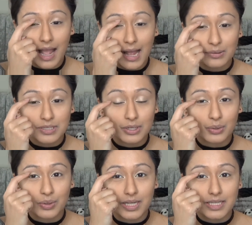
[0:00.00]
outer
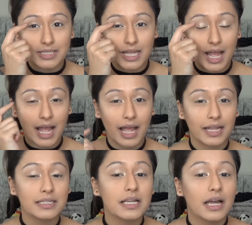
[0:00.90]
crease
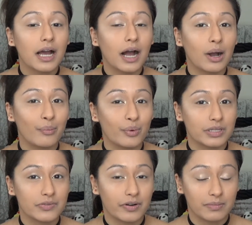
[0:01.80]
and
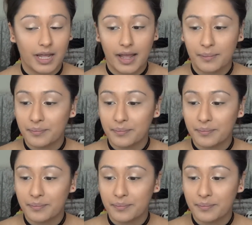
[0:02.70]
upwards from there.